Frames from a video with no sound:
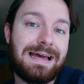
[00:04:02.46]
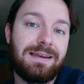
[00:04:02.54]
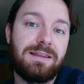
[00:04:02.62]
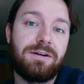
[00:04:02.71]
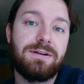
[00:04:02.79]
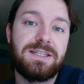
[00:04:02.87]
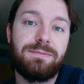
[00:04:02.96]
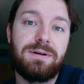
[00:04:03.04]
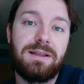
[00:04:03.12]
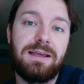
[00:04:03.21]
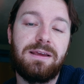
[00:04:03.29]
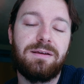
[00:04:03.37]
and there are
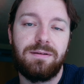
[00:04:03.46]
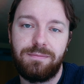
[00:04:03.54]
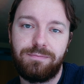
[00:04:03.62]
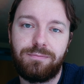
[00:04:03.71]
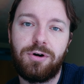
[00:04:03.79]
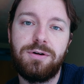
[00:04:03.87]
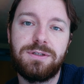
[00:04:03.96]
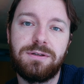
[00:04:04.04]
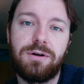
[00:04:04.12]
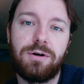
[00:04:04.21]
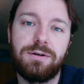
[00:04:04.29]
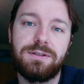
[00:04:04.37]
similarly pros
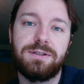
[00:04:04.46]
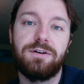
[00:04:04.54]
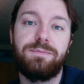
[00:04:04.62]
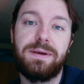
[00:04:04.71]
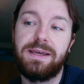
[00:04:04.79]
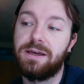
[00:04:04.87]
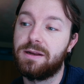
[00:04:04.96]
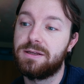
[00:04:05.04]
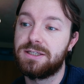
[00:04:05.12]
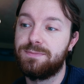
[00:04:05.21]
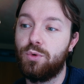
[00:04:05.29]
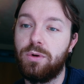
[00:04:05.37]
and cons of being at a
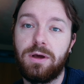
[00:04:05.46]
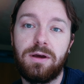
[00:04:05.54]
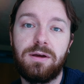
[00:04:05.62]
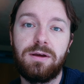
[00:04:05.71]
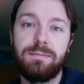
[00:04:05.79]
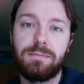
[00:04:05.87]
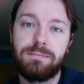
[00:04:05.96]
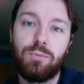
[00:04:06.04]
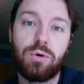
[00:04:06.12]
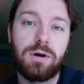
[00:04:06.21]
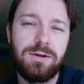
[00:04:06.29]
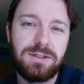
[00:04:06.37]
smaller,
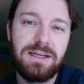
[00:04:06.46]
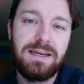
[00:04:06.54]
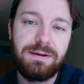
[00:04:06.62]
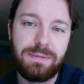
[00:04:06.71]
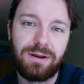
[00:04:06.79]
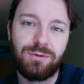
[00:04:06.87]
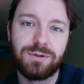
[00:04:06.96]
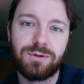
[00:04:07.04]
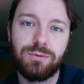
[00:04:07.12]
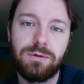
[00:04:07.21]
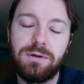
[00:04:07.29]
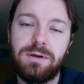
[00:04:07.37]
more closely knit medical
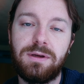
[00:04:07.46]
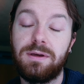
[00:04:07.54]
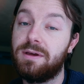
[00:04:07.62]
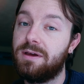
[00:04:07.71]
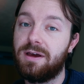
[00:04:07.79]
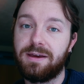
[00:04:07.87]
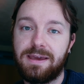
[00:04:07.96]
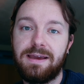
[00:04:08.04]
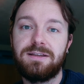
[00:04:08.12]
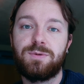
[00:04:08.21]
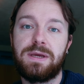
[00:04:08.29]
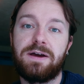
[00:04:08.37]
school. At
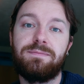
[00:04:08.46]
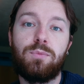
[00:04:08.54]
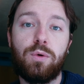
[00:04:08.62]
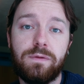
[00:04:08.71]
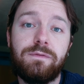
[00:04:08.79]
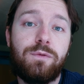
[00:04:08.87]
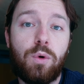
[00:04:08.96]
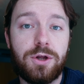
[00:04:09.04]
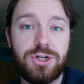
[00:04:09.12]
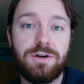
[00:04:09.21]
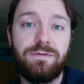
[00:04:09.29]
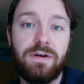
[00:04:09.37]
King's we have more than
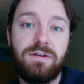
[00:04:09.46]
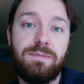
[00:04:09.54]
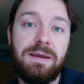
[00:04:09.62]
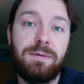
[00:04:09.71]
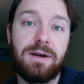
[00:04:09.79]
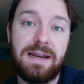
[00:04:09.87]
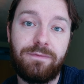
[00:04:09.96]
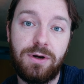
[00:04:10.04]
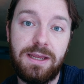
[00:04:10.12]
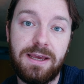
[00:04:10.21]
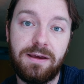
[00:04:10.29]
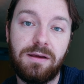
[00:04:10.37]
450 people in every
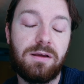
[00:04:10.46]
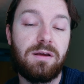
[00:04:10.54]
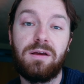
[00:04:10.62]
year.